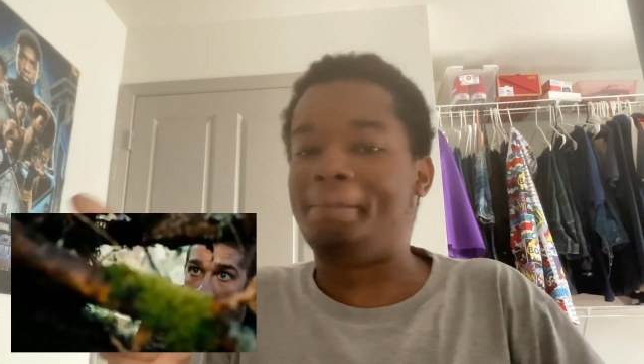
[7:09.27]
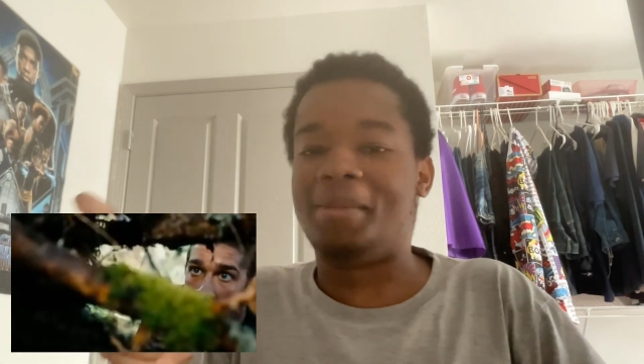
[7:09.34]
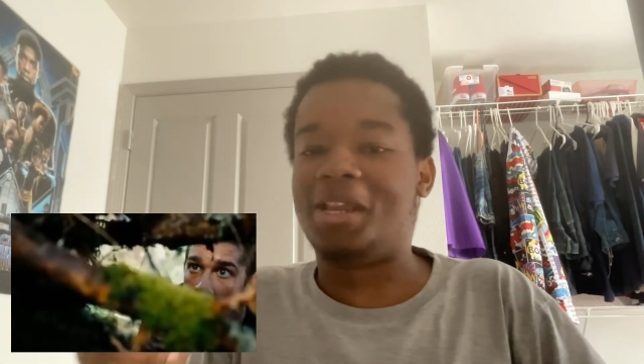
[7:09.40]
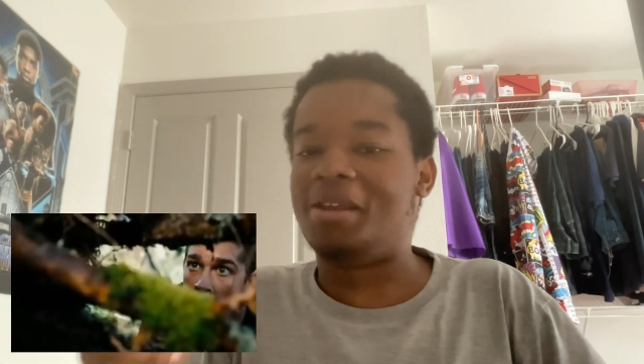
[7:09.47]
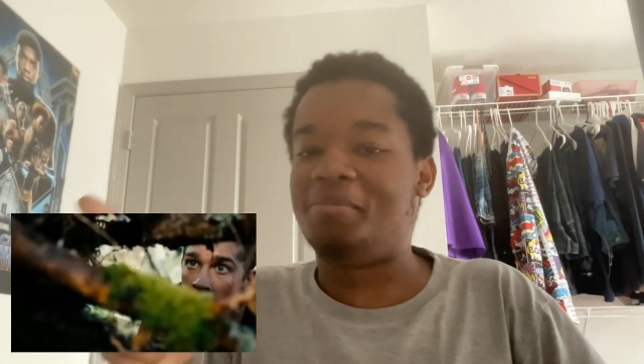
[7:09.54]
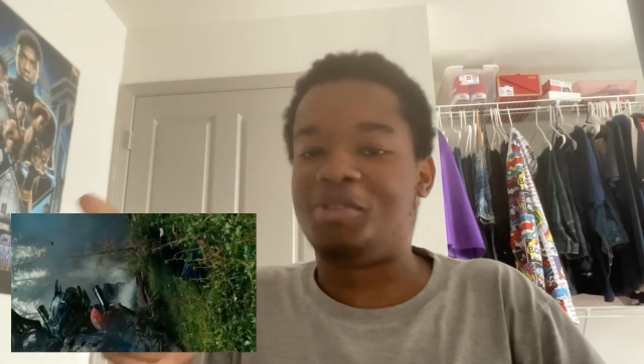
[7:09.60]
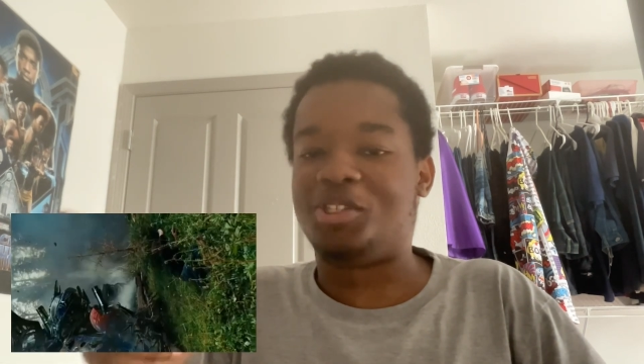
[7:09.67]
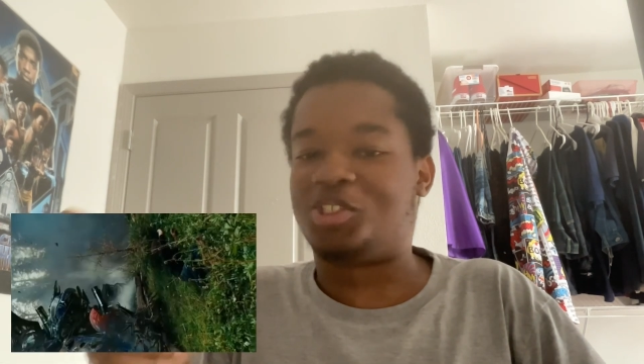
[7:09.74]

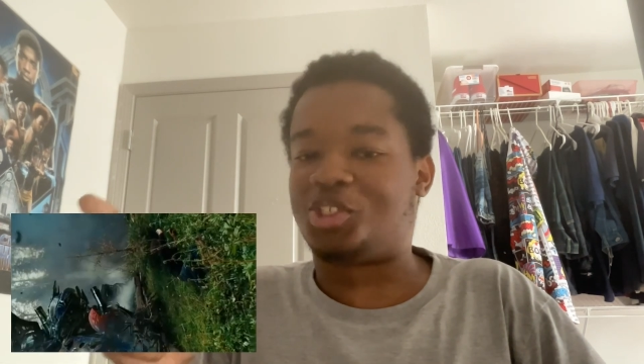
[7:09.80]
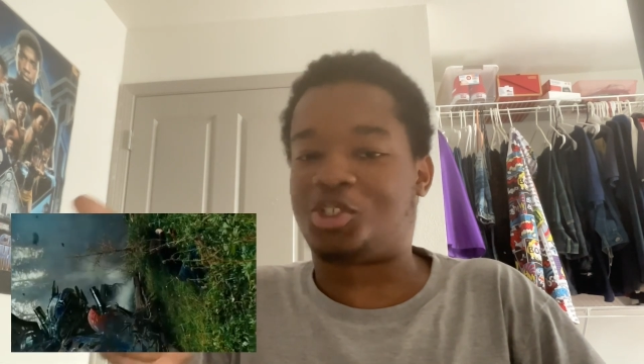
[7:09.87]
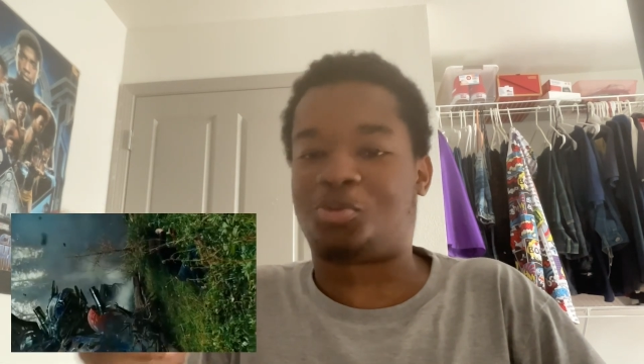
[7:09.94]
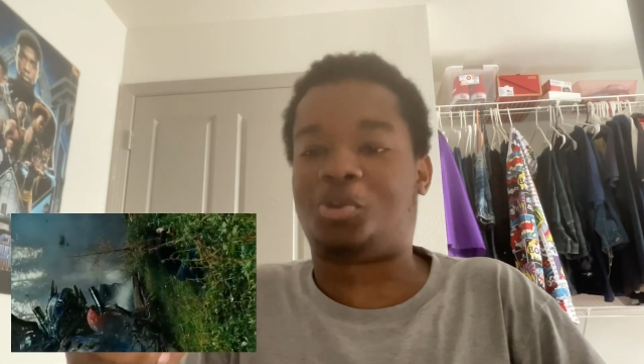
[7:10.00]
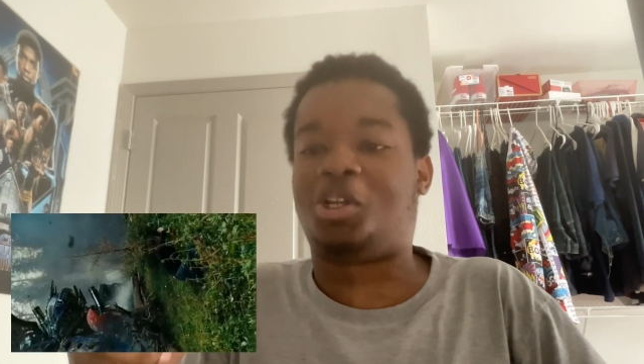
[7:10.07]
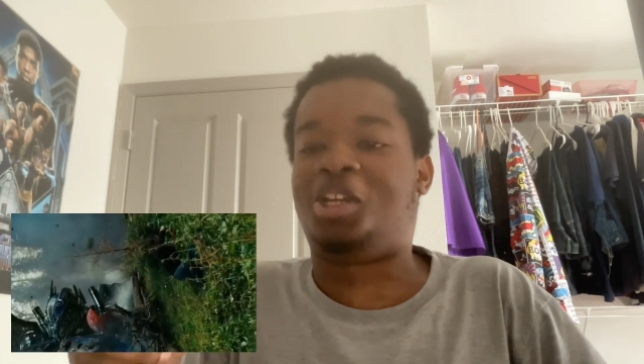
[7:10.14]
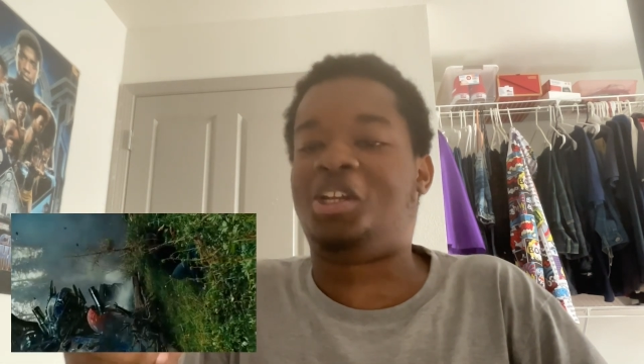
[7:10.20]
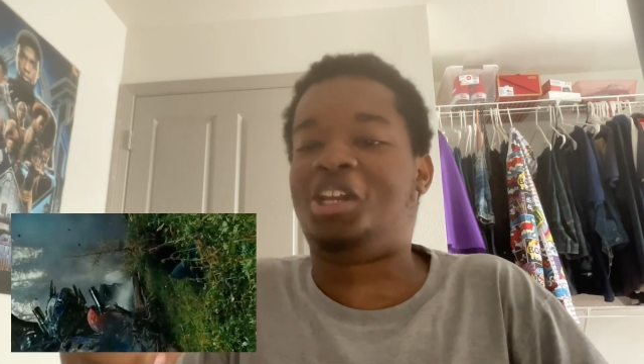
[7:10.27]
made me
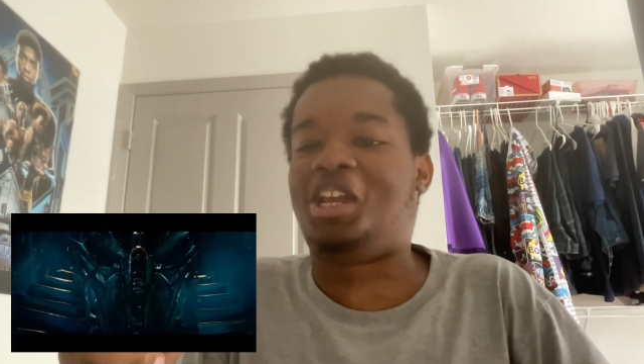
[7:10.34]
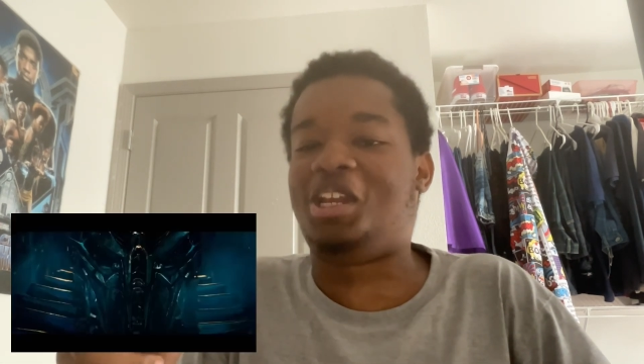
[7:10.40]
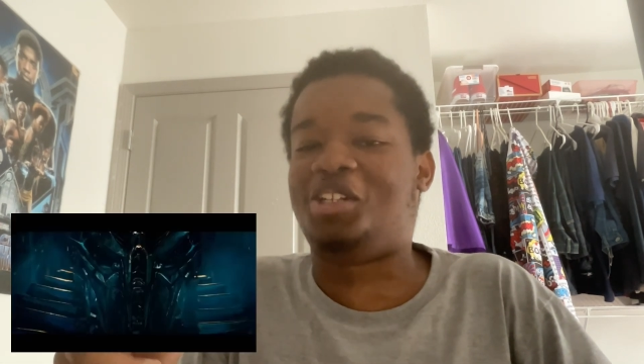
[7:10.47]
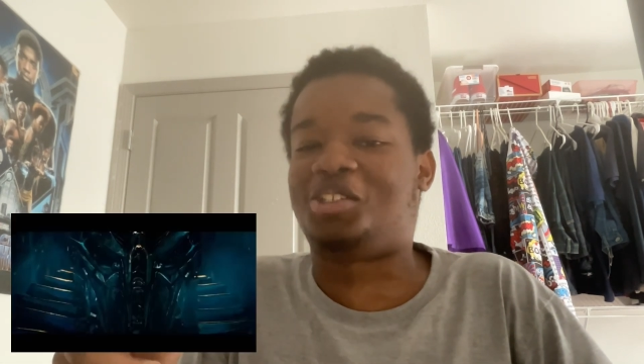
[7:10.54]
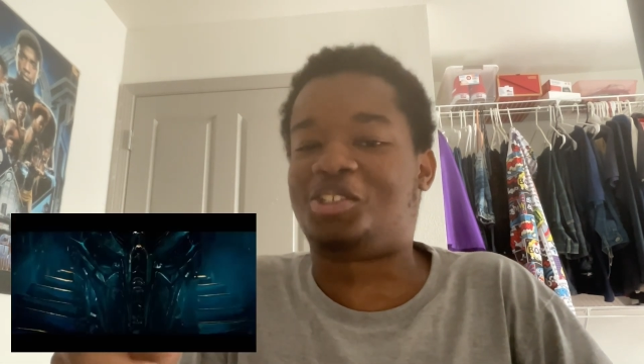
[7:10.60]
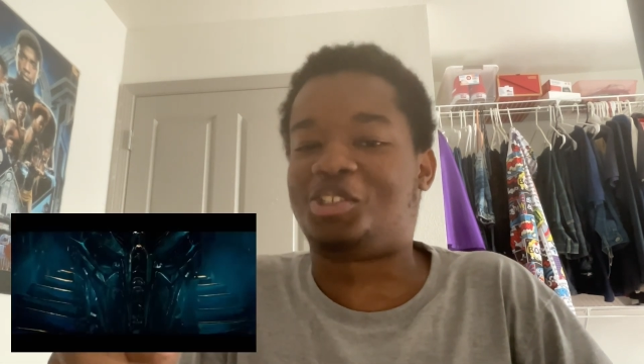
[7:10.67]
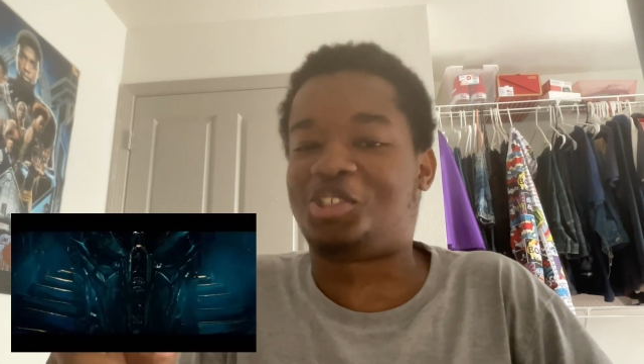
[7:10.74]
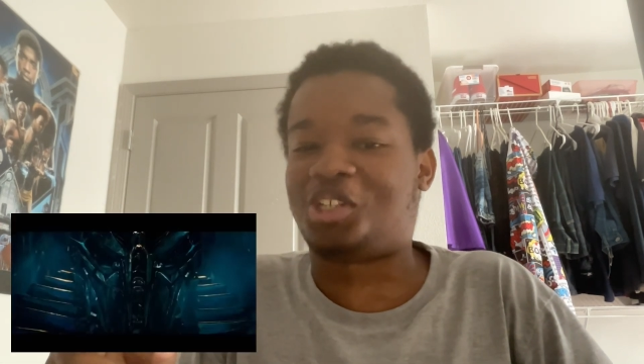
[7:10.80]

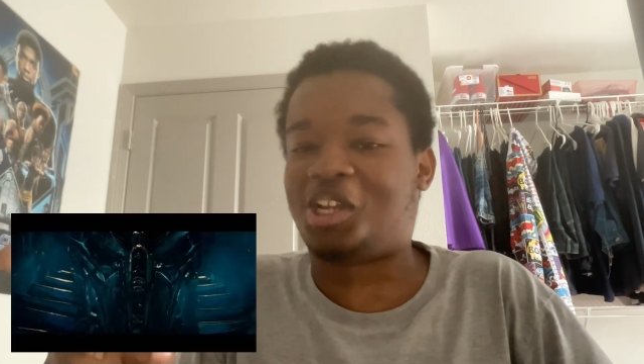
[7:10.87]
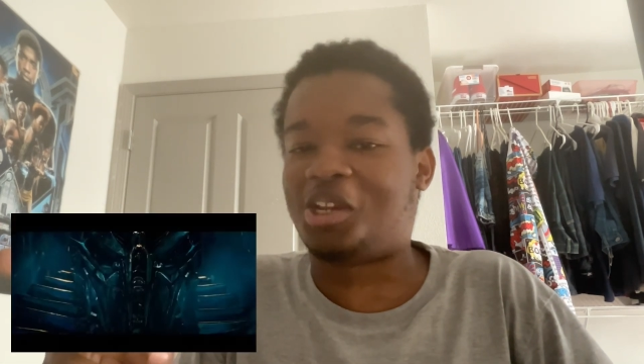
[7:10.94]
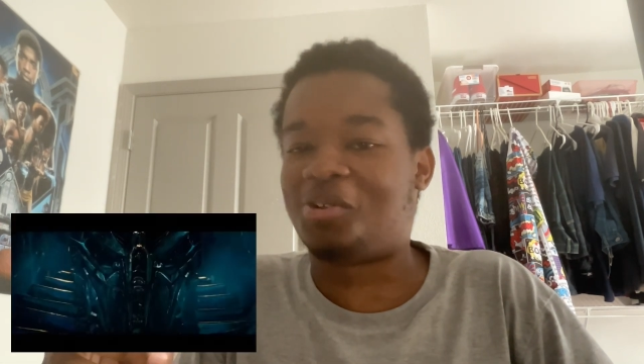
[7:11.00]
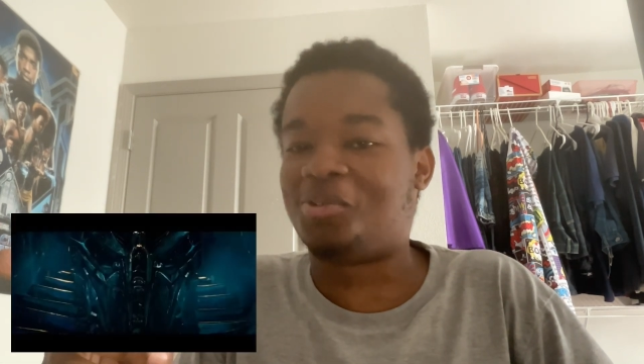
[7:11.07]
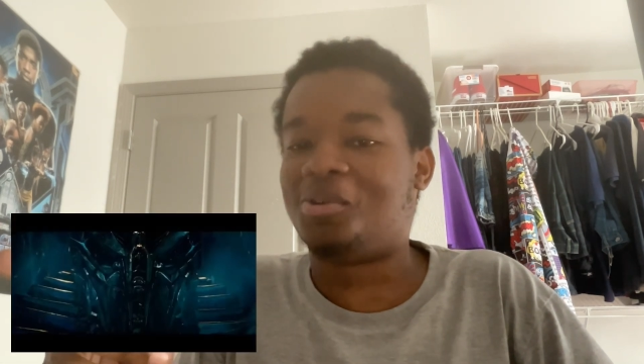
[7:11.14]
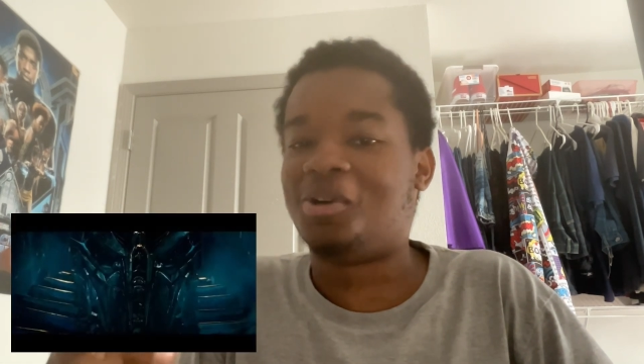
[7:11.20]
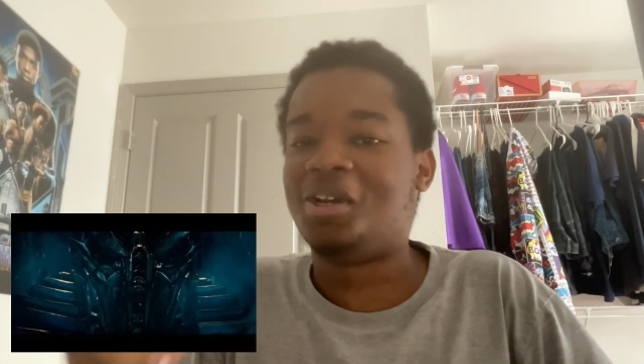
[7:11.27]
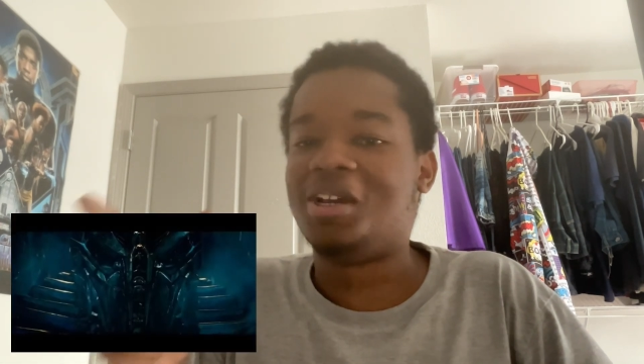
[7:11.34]
change the
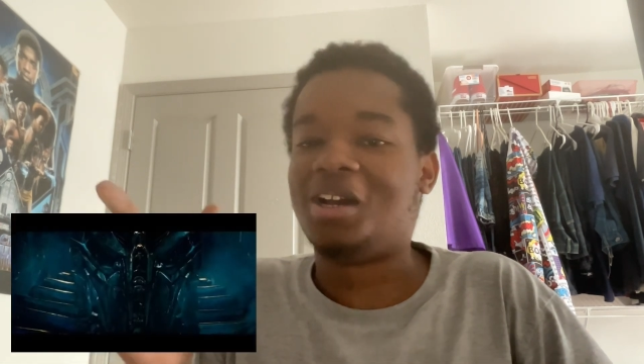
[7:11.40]
channel.